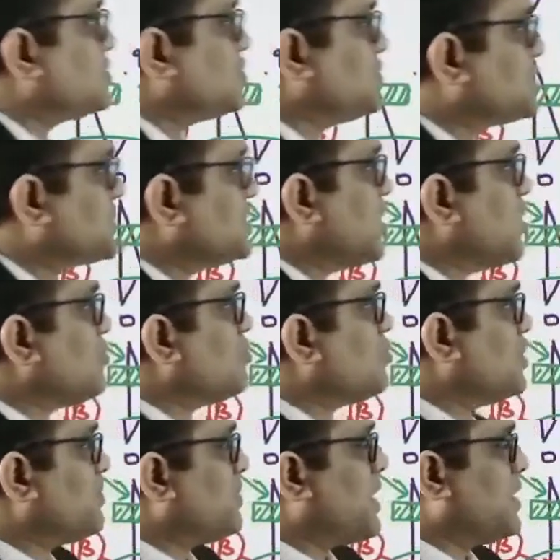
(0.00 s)
So this is how
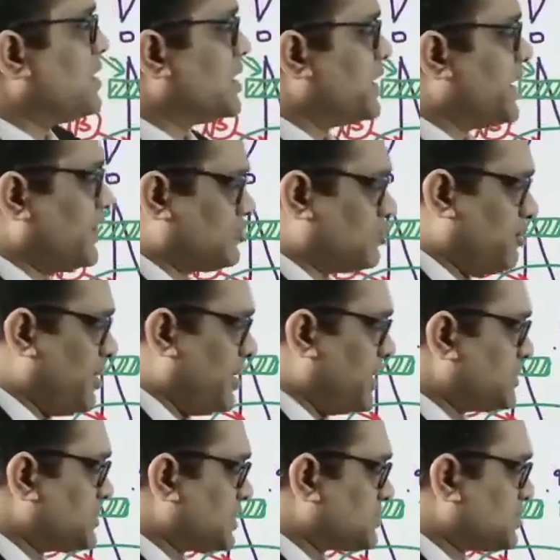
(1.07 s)
uniparental disomy
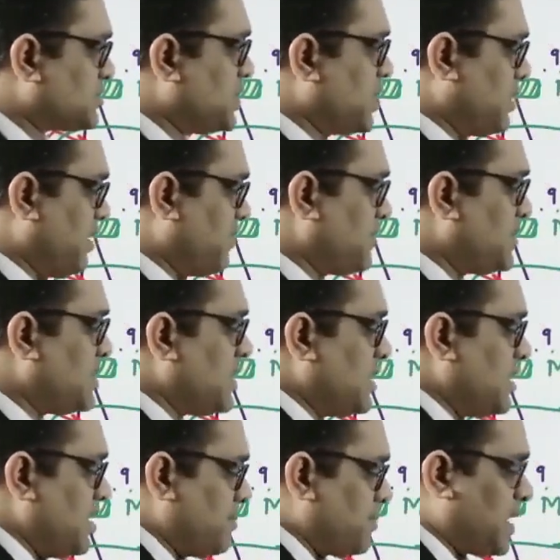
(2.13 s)
is associated with
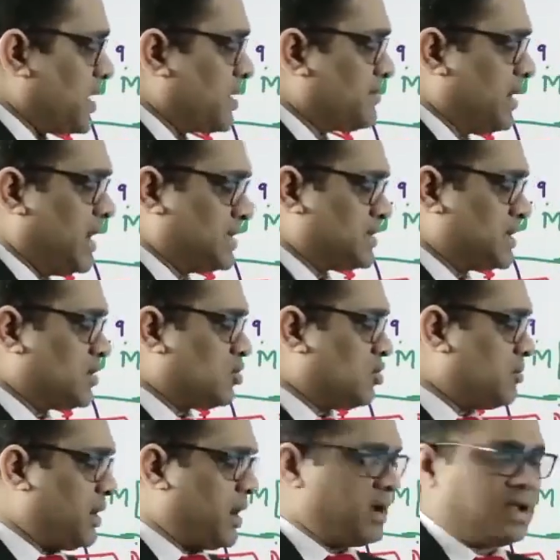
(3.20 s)
Prader-Willi
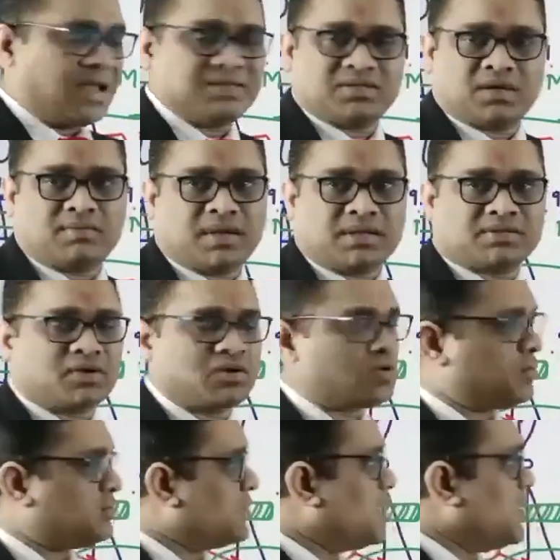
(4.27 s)
syndrome and Angelman
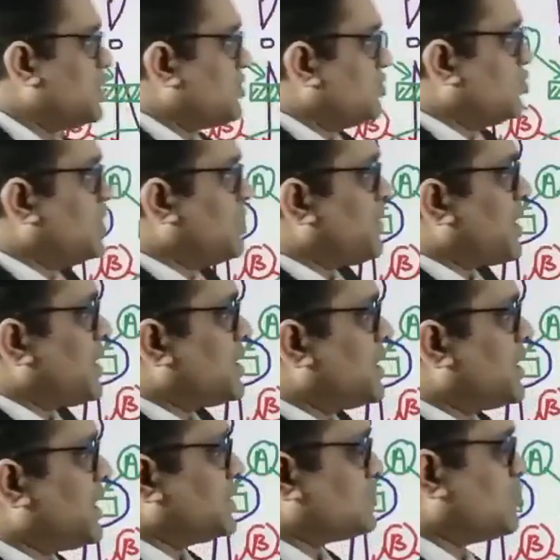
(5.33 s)
syndrome.
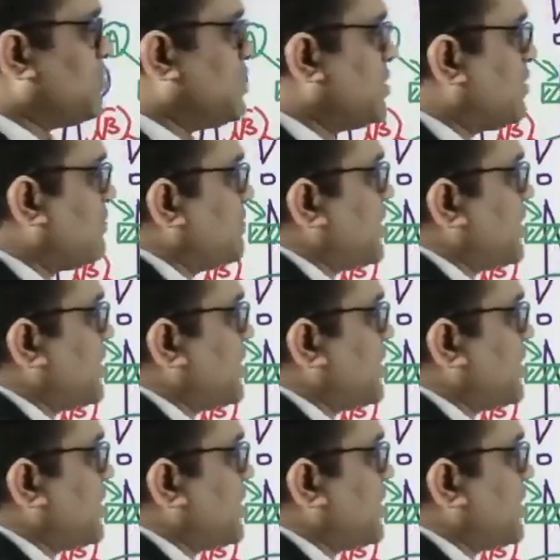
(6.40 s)
Uniparental disomy of